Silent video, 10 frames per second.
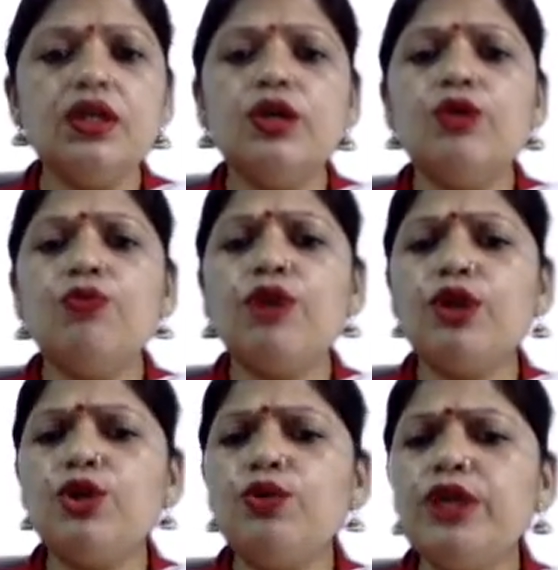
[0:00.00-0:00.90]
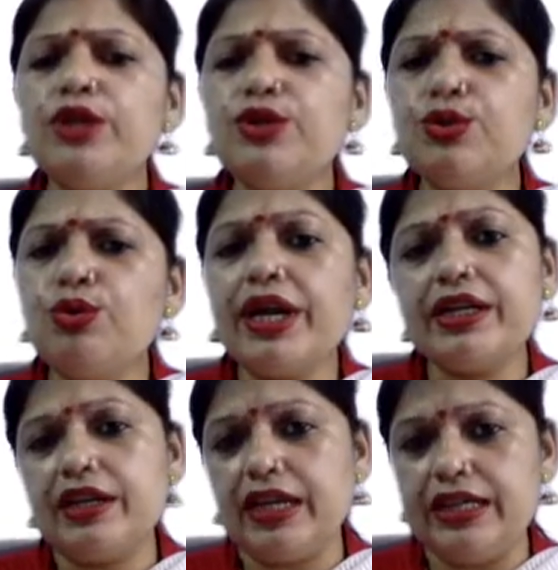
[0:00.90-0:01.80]
What do we do
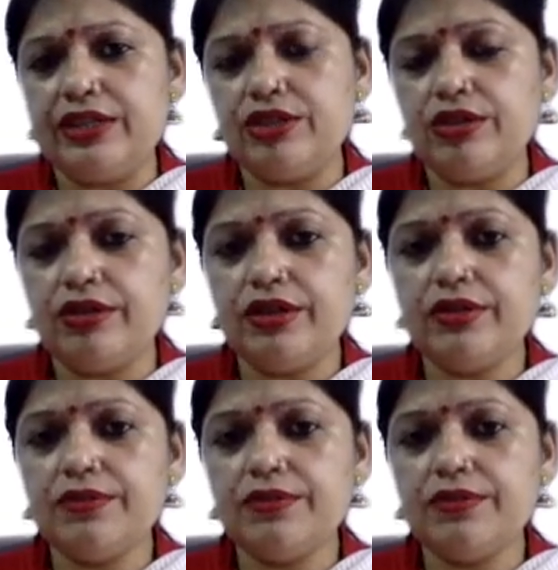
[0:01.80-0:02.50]
at night, children?